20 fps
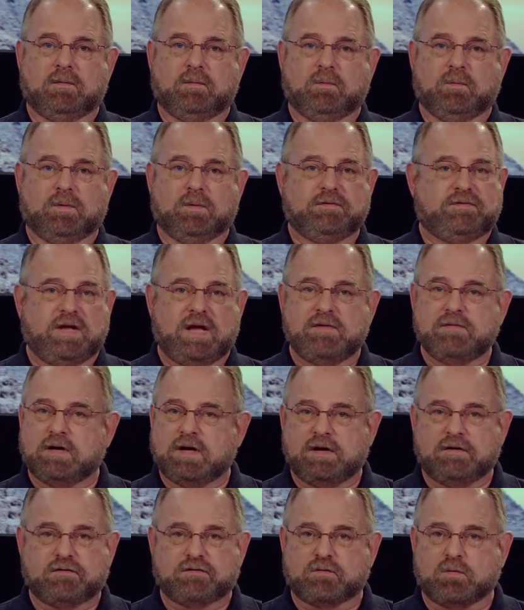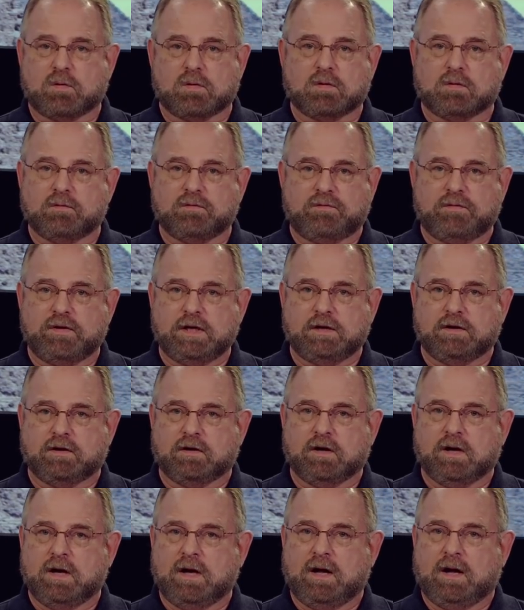Was David a historical
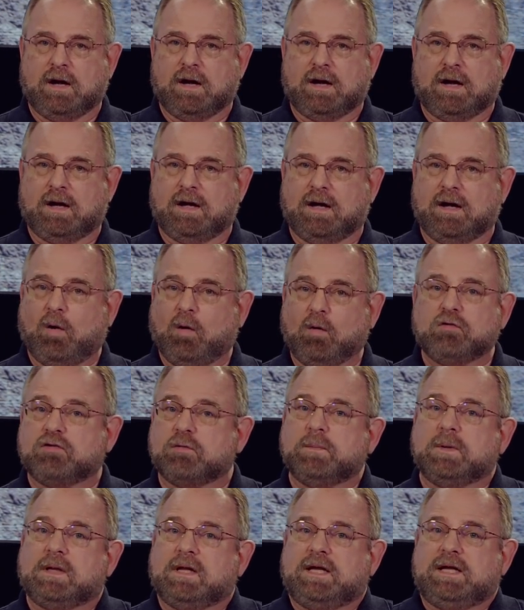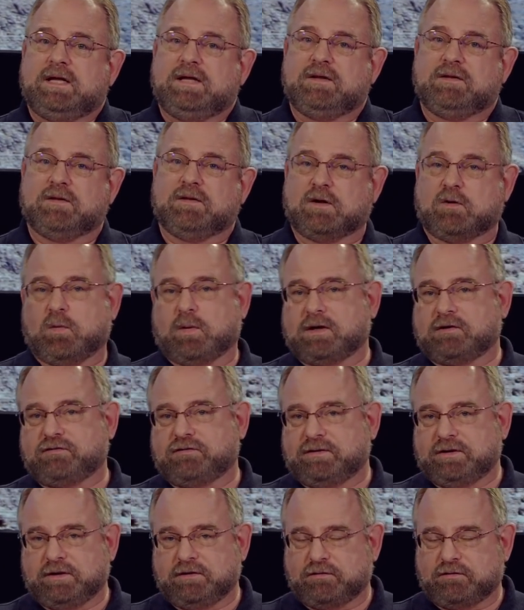figure? Uh, ultimately, the
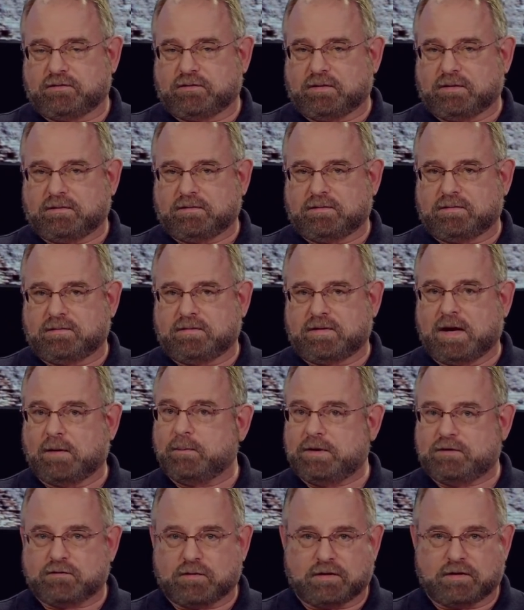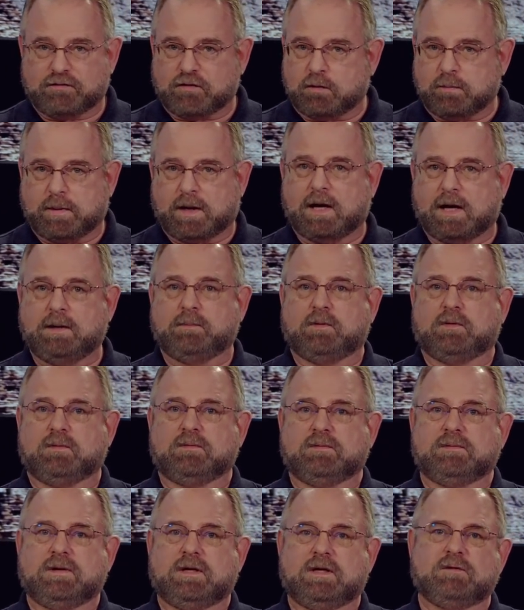question is can we trust our Bible?
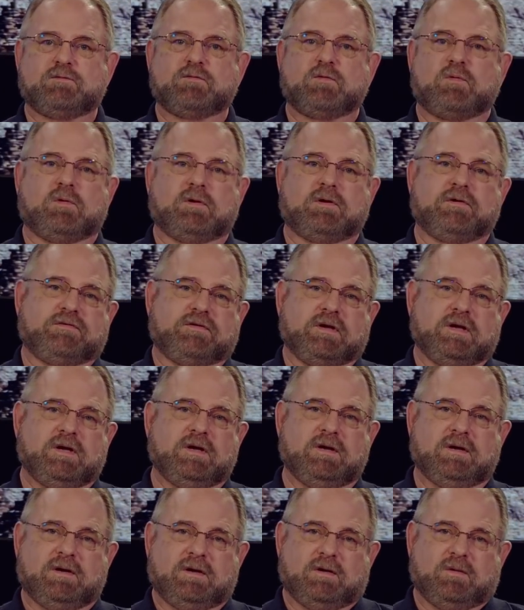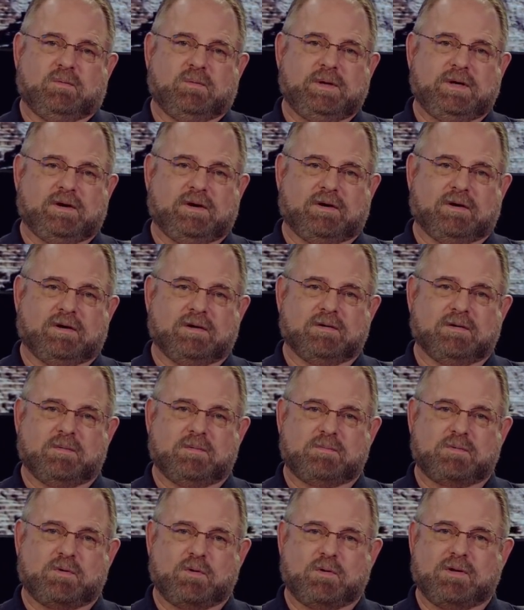And of course, we are
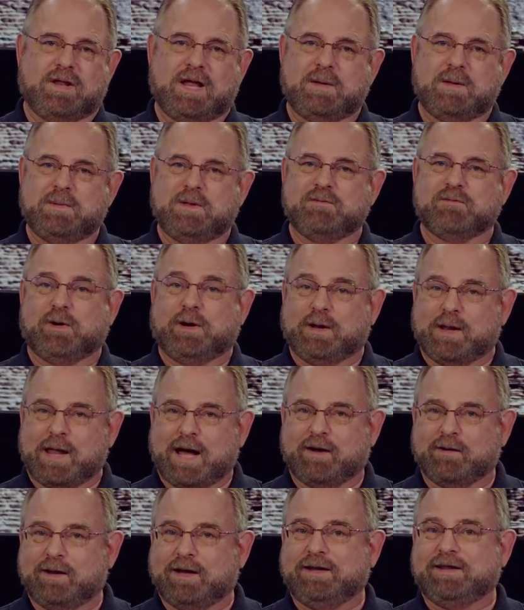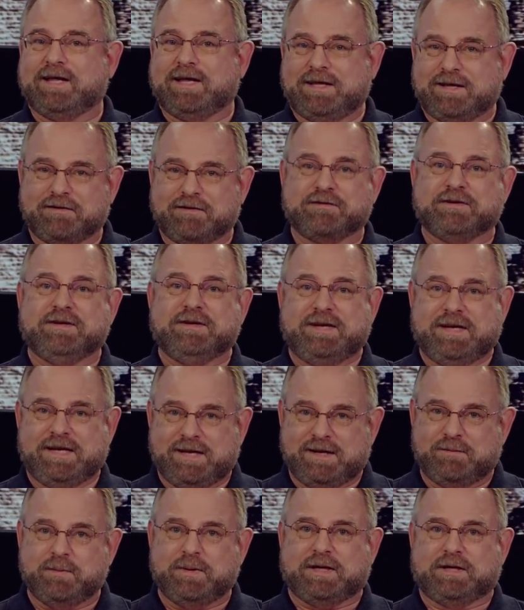proclaiming very loudly that yes,
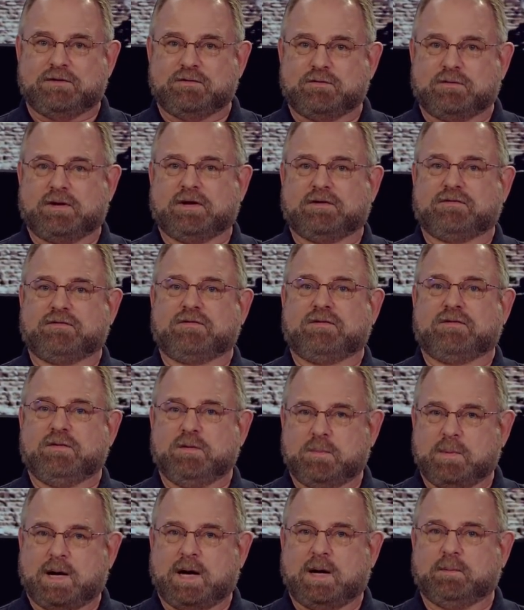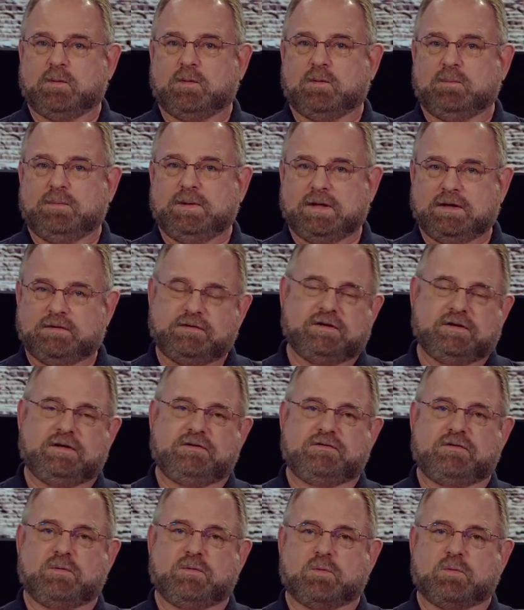indeed, we can trust the Bible because it
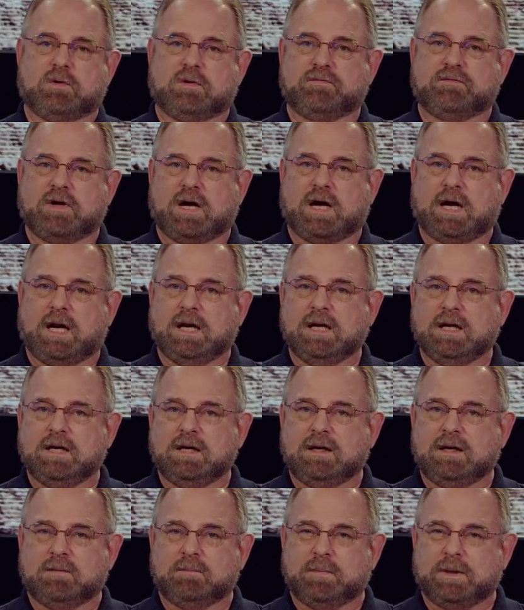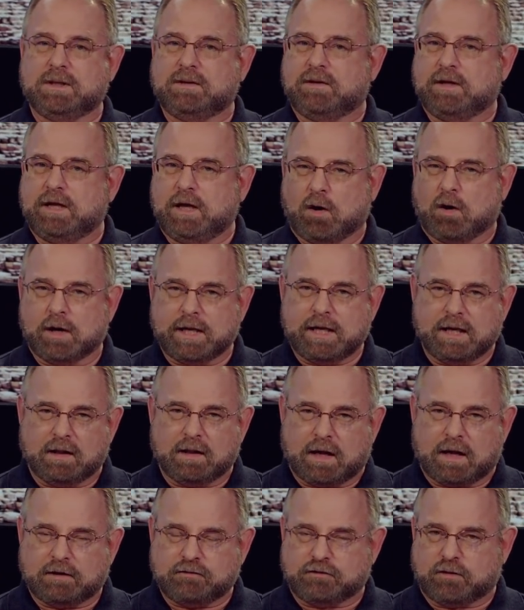is the Word of God. But the
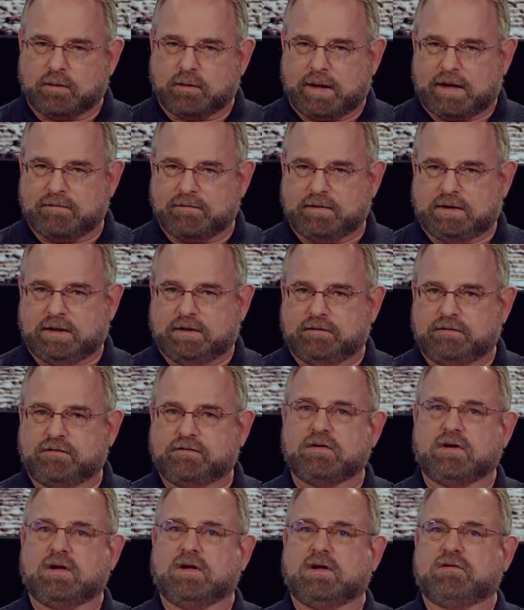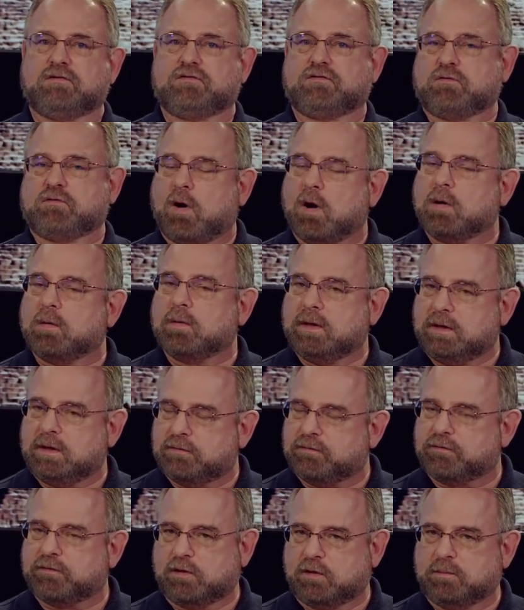archaeological evidence uh, strongly
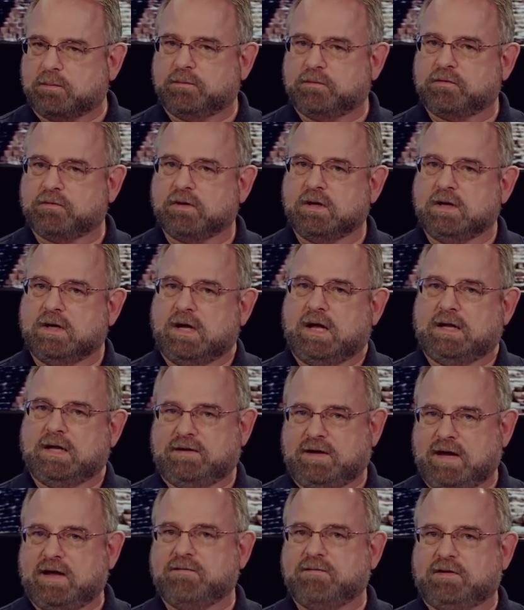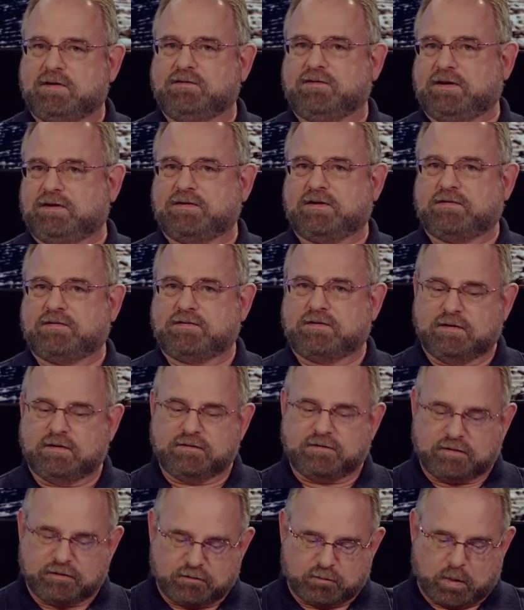affirms David's
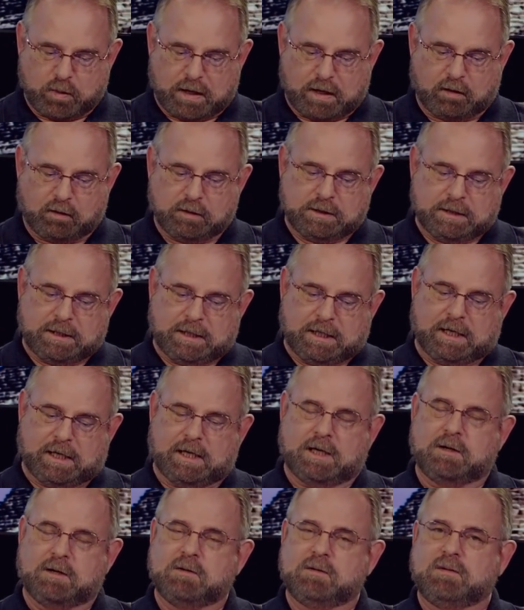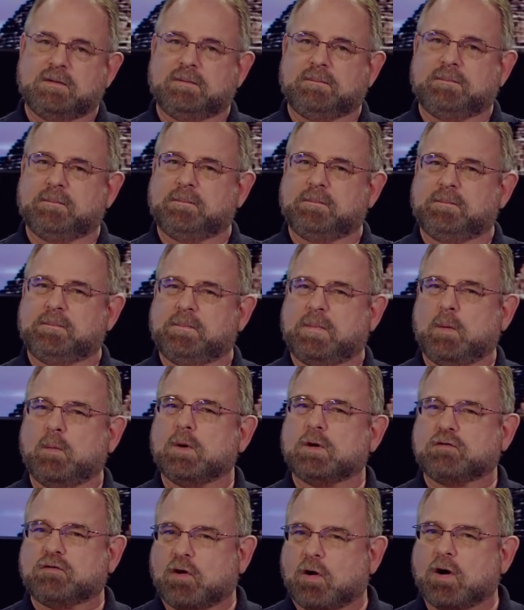existence as well. Uh, but
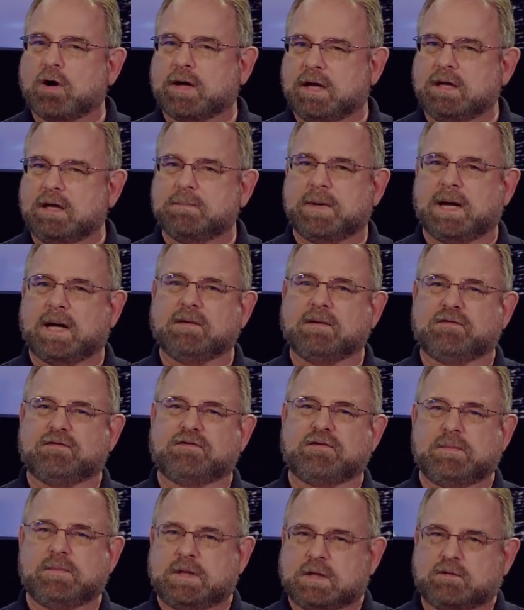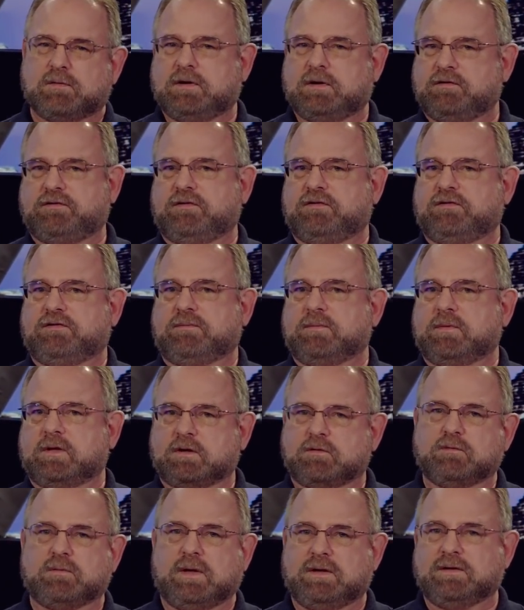we're talking about some of the criticism
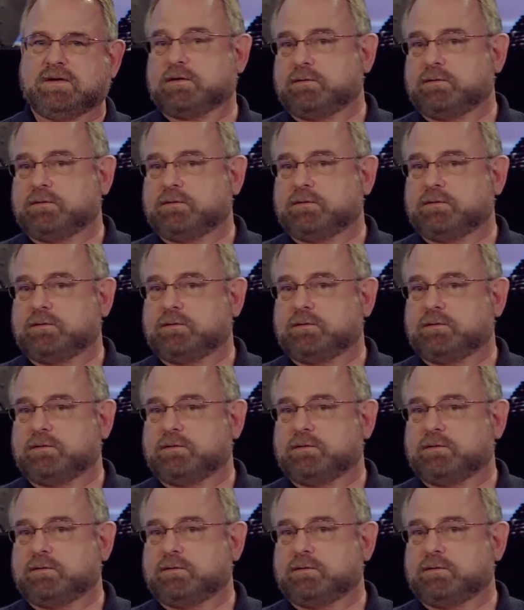and the